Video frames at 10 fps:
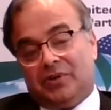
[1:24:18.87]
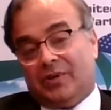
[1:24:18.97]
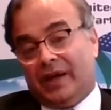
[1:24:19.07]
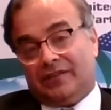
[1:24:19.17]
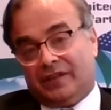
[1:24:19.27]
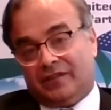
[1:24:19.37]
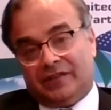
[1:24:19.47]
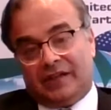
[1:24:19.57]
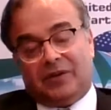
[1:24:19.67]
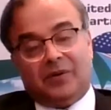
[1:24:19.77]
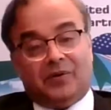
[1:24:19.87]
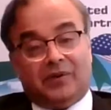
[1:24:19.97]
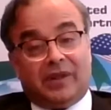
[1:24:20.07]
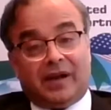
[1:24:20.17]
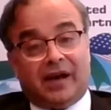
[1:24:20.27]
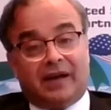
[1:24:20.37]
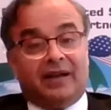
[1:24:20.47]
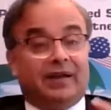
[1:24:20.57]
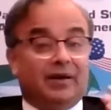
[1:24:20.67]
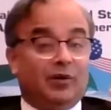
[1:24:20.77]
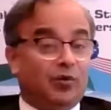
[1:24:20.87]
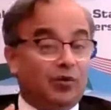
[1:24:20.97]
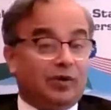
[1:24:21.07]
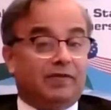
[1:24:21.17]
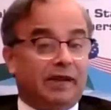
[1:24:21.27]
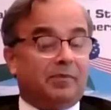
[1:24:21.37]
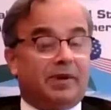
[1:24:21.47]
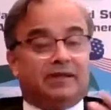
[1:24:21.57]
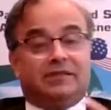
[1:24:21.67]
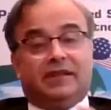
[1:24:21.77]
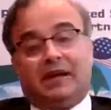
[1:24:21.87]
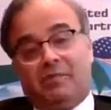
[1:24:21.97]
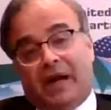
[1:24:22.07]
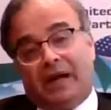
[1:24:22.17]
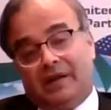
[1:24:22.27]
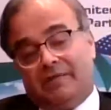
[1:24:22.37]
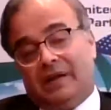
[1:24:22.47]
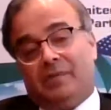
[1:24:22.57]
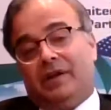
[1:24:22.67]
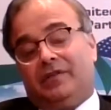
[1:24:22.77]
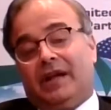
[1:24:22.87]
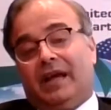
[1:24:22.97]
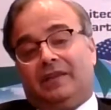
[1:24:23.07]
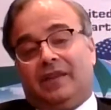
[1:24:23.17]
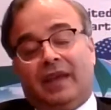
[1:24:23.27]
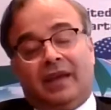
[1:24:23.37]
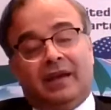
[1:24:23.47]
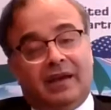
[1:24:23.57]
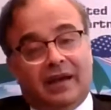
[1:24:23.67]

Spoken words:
As I said, there are good developments, there are bad developments, and I think